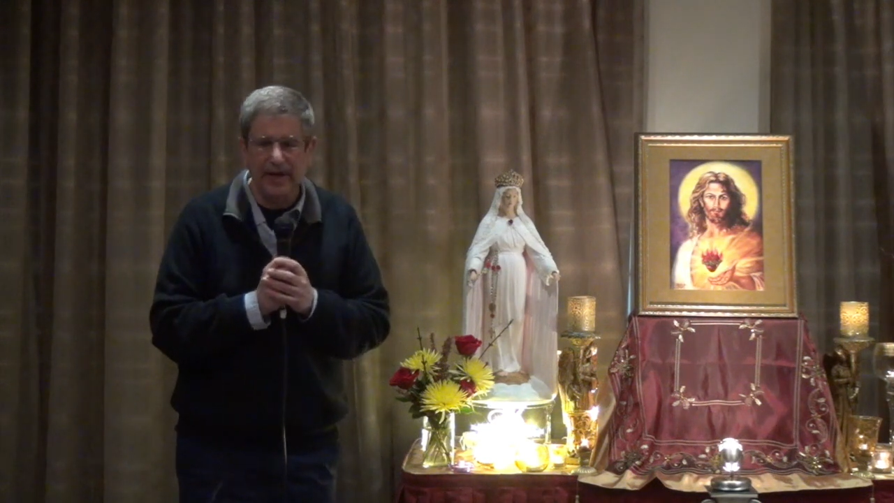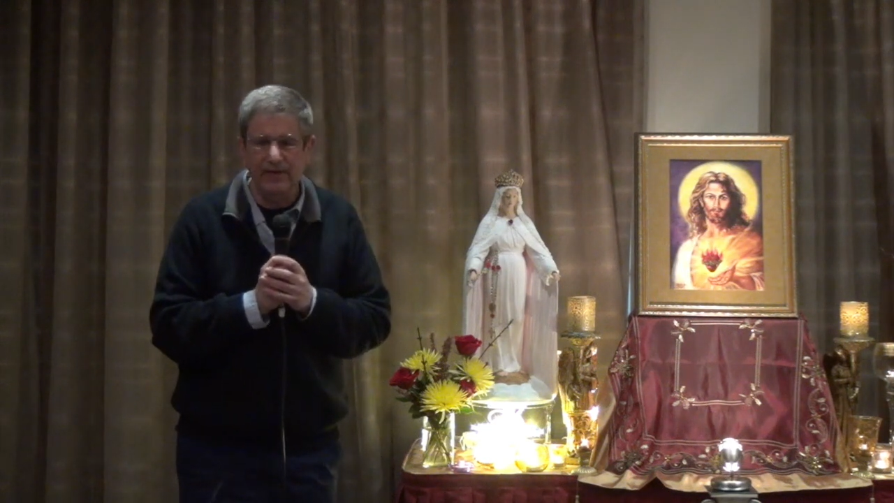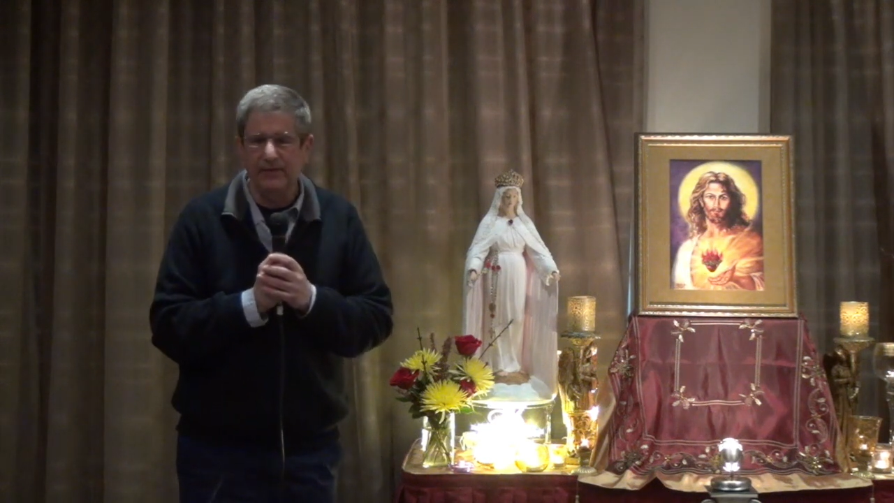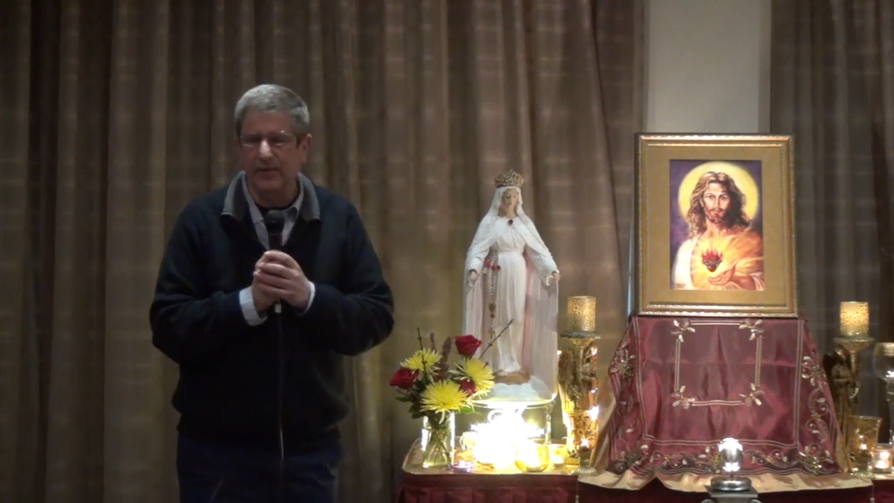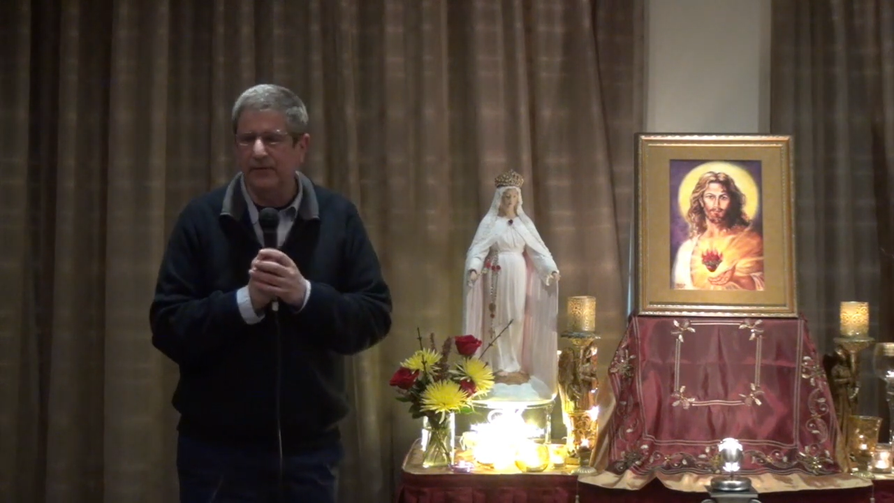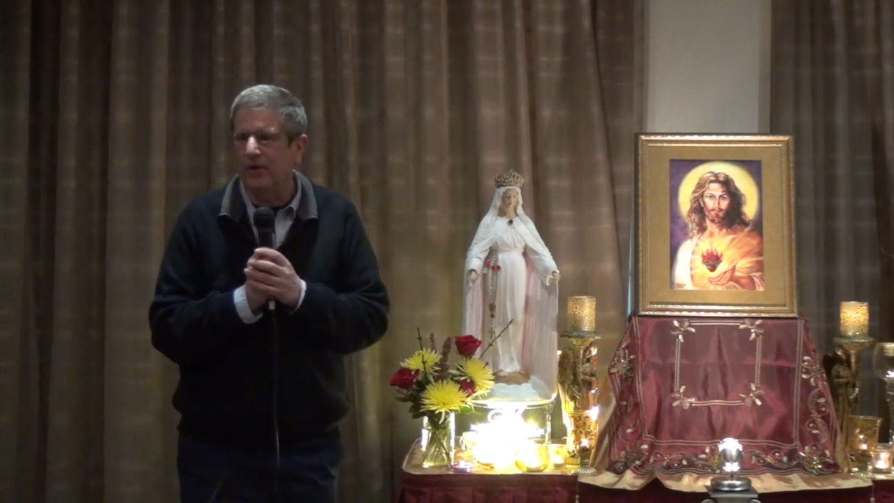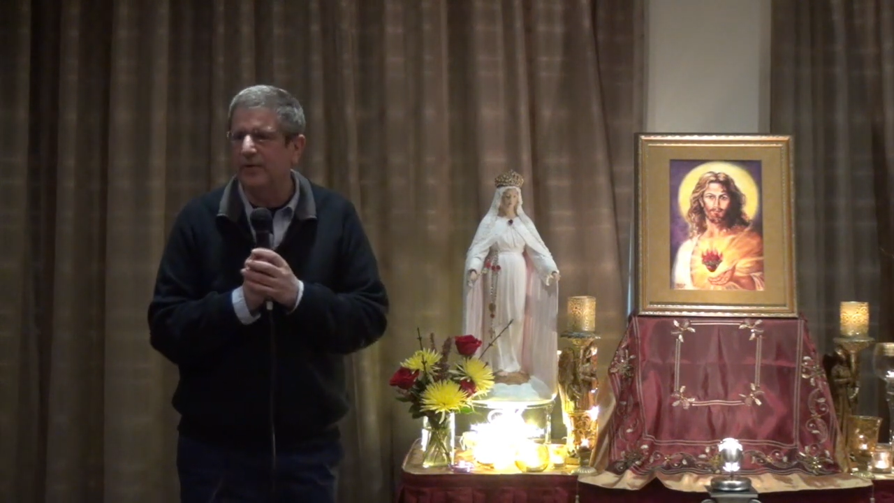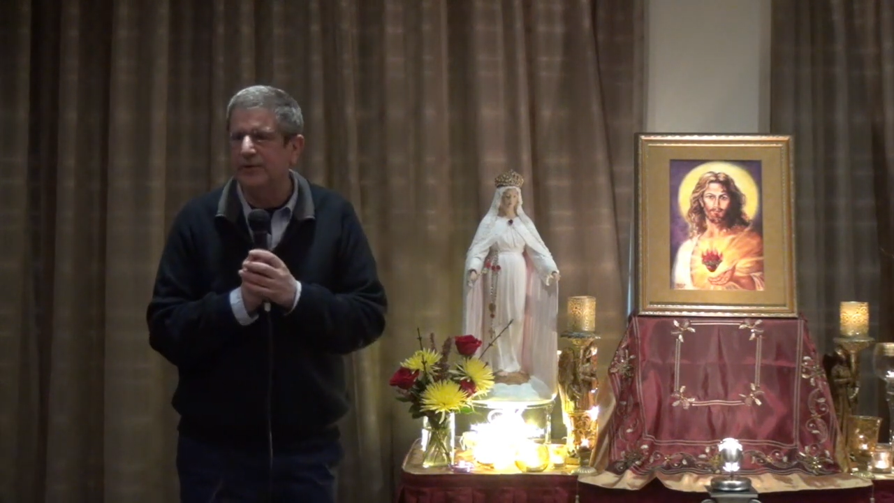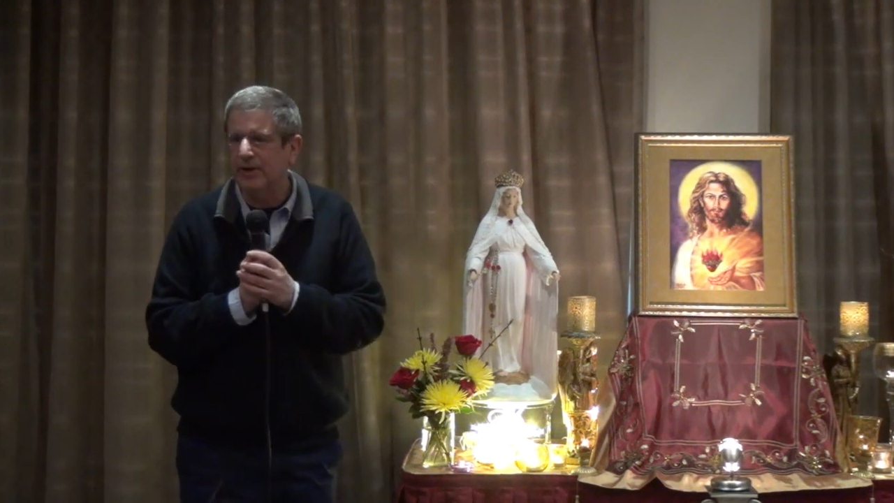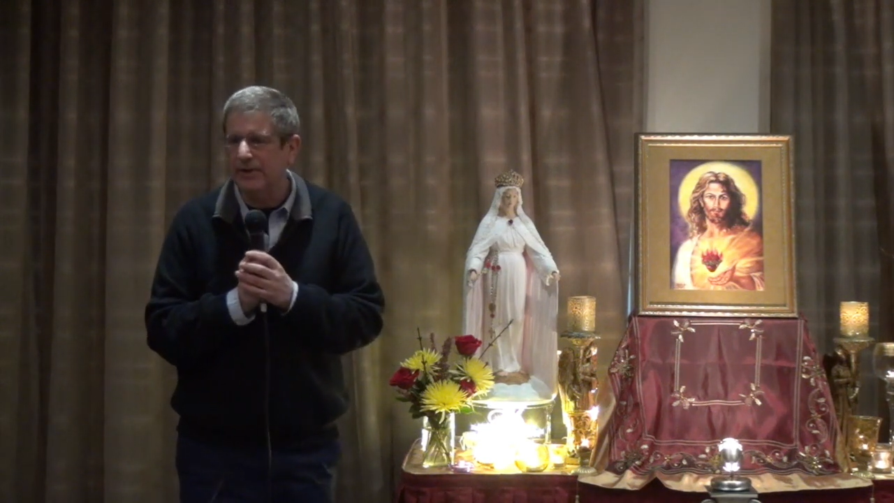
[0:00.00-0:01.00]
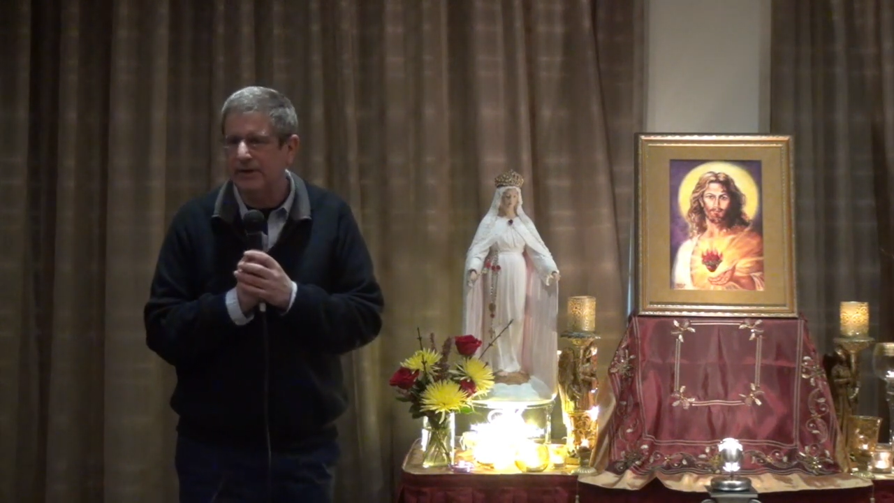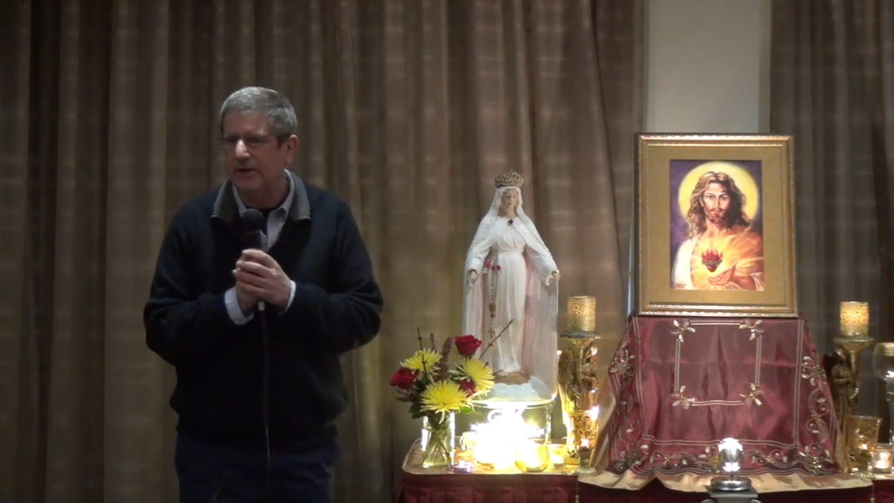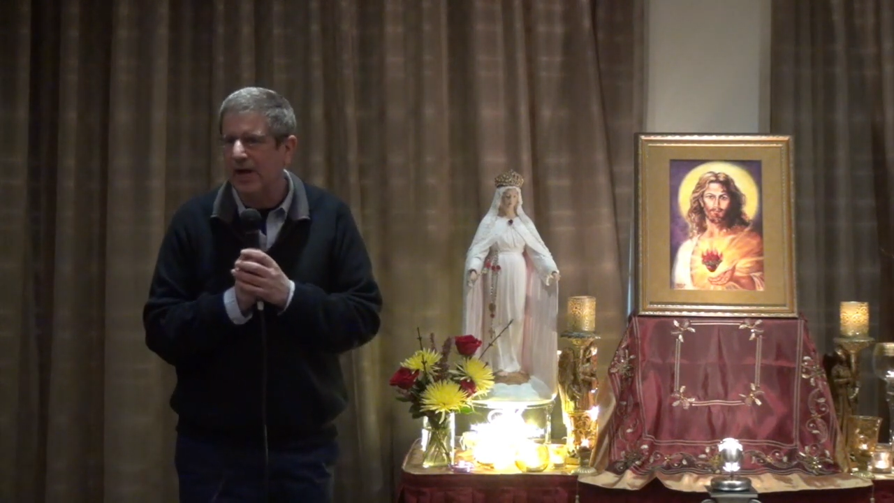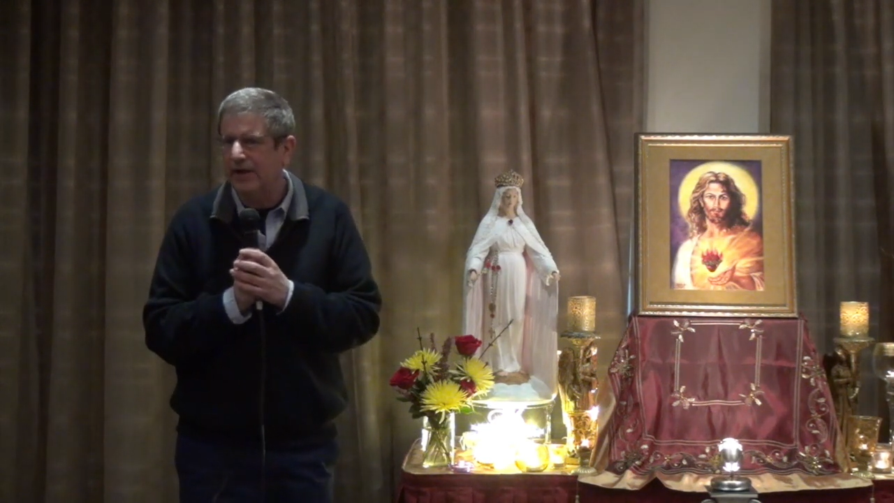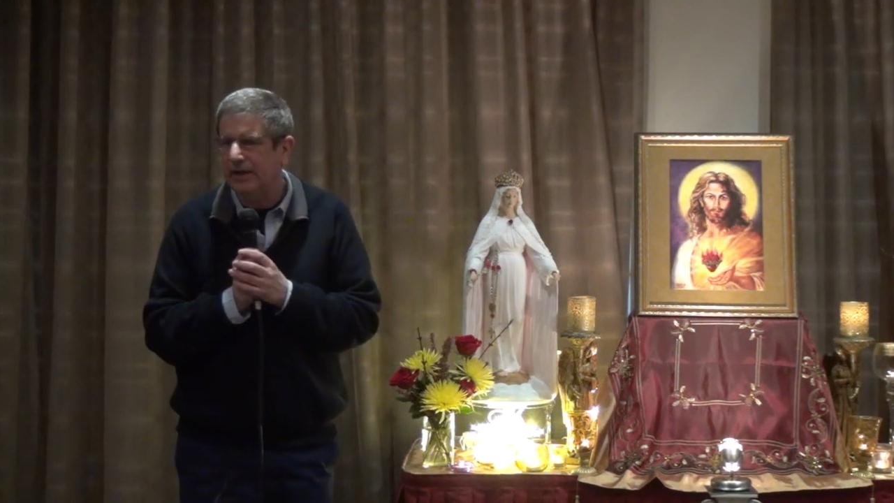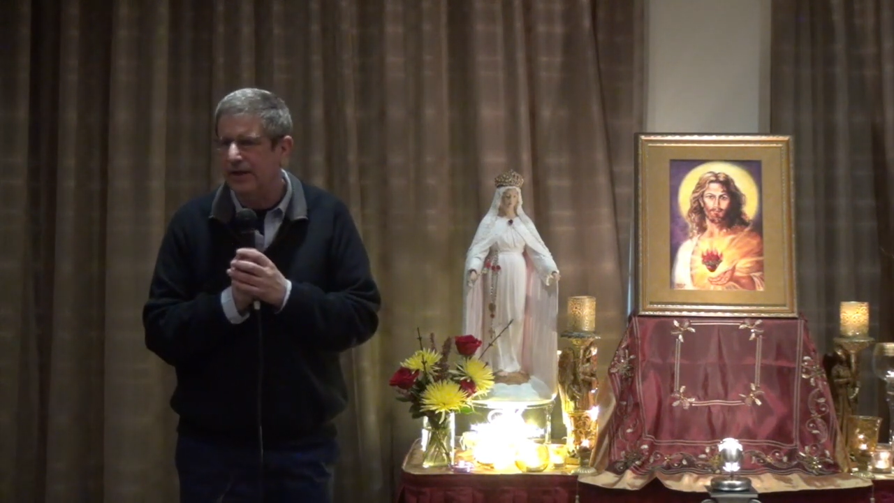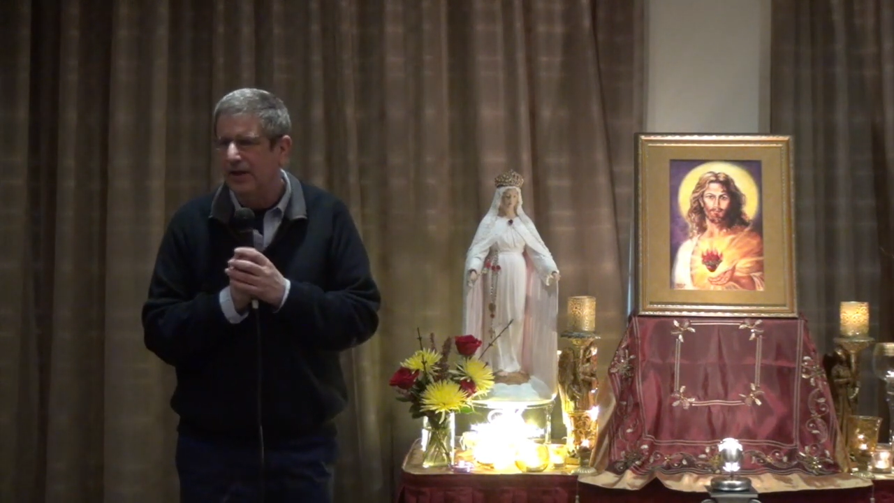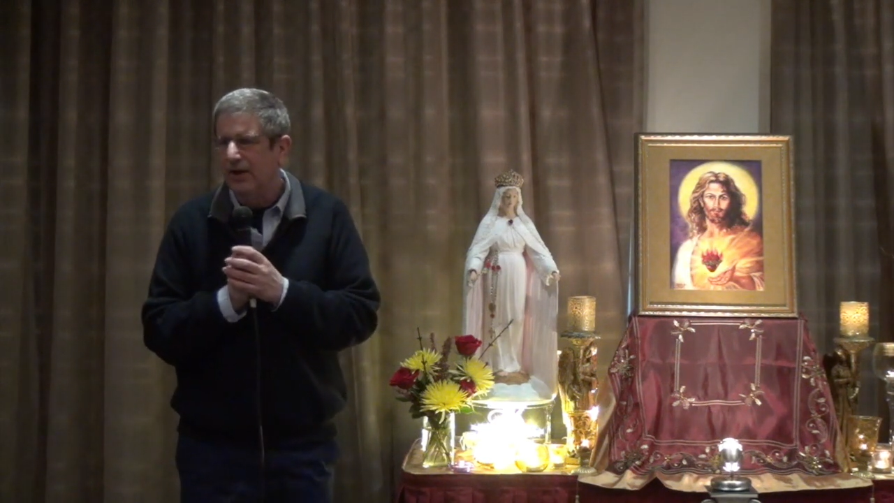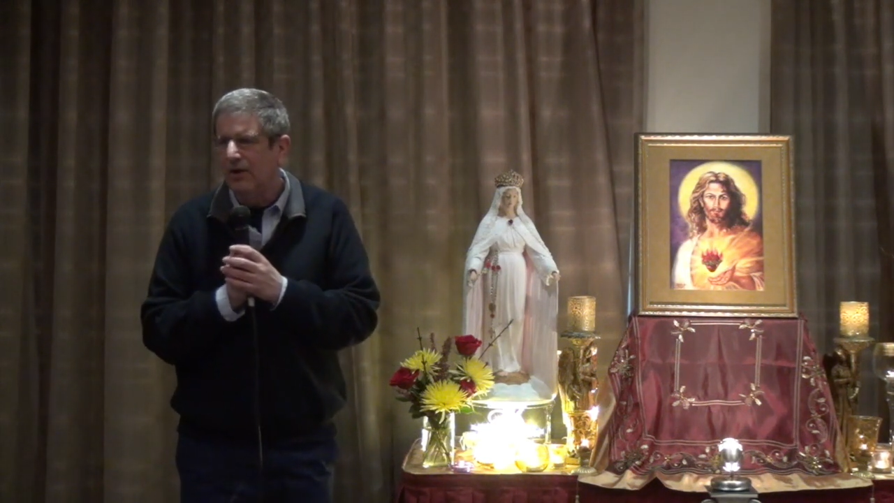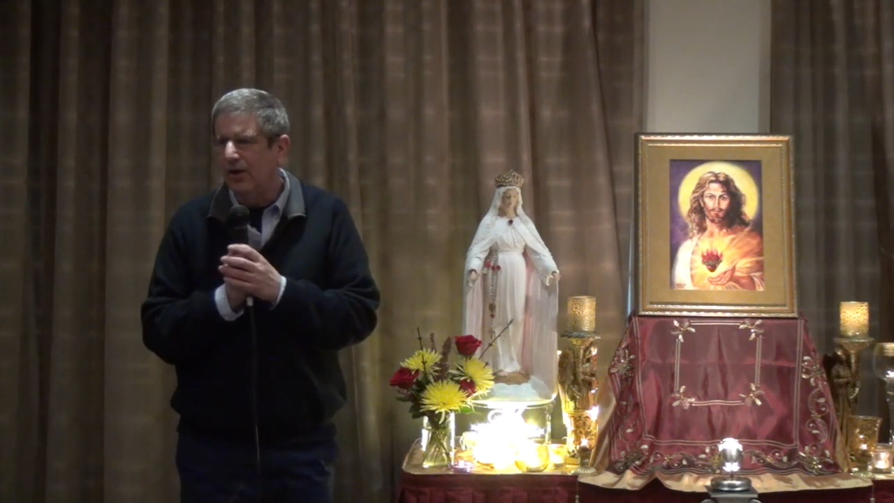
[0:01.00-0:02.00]
I had been filled with such
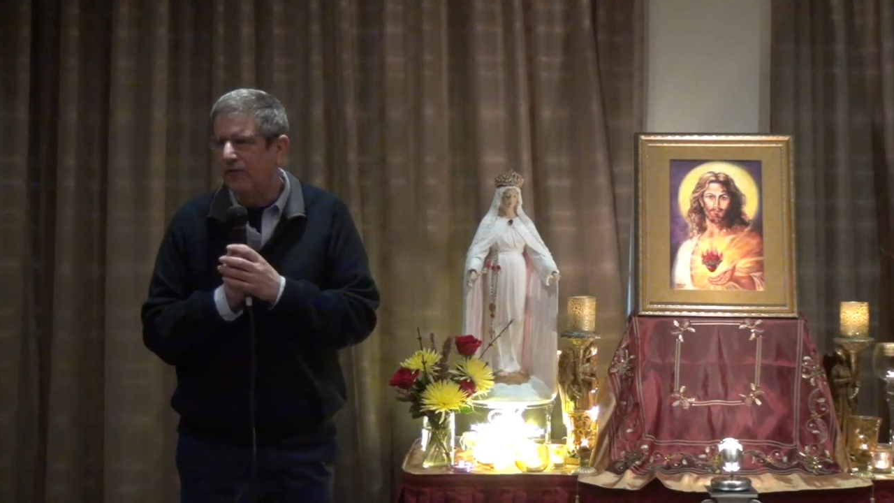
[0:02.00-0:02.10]
anxiety